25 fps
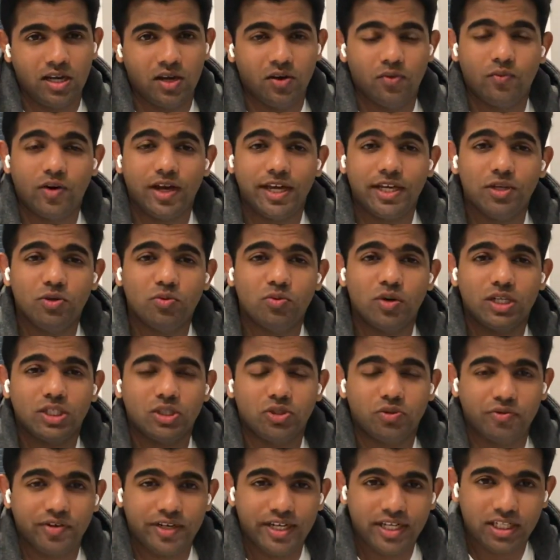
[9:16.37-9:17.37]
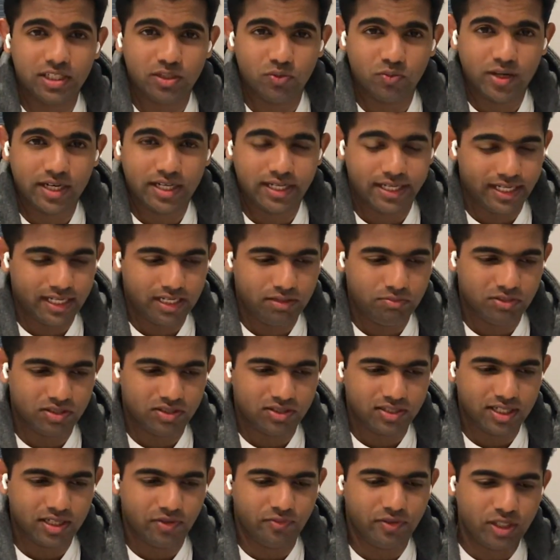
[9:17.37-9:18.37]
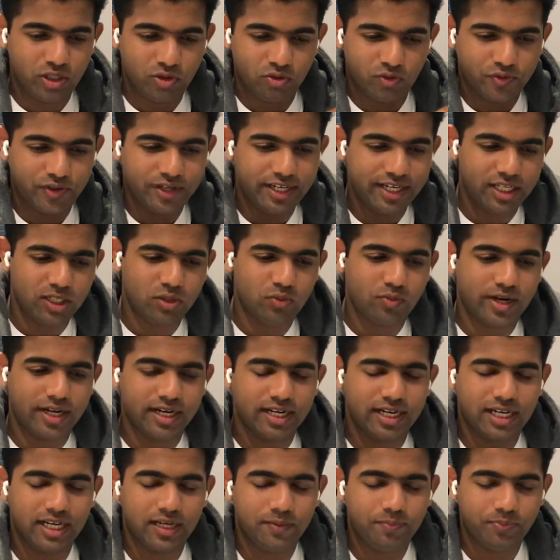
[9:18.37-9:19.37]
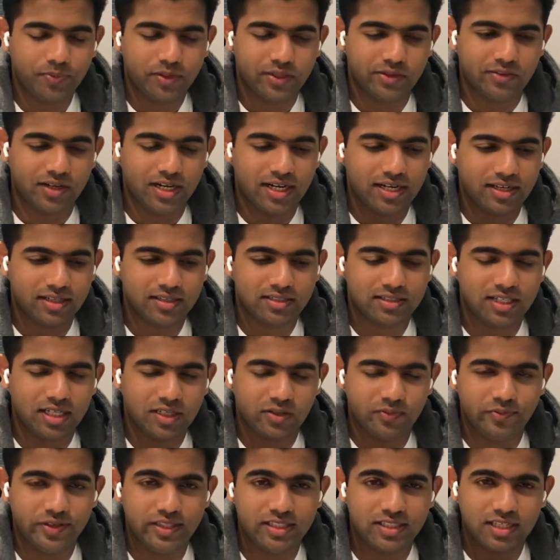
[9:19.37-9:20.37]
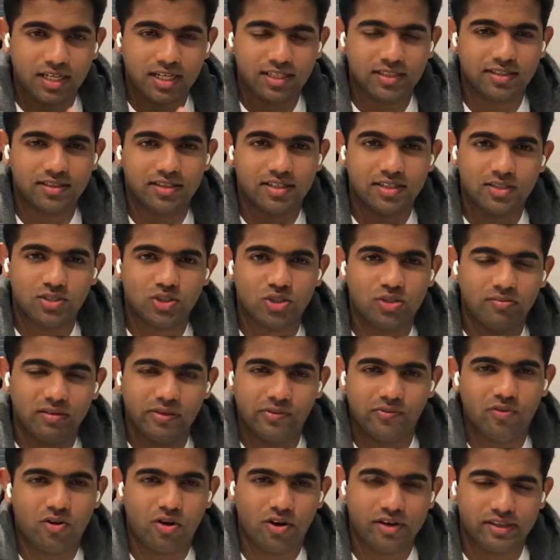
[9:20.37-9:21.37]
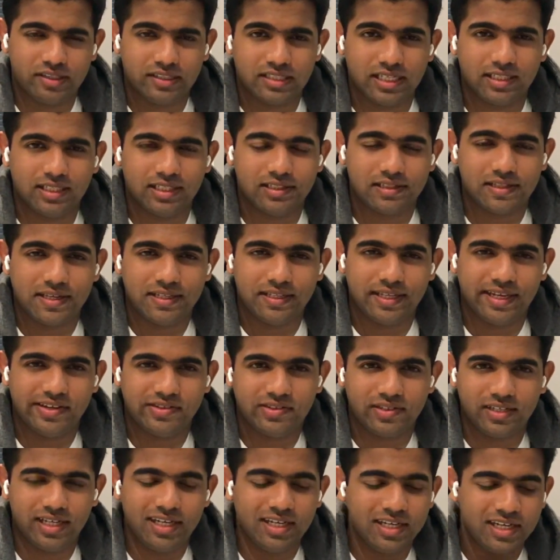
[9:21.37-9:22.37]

Why you want to read it one time is that when you read it one time, you will understand which are the things to be focused other than the essay.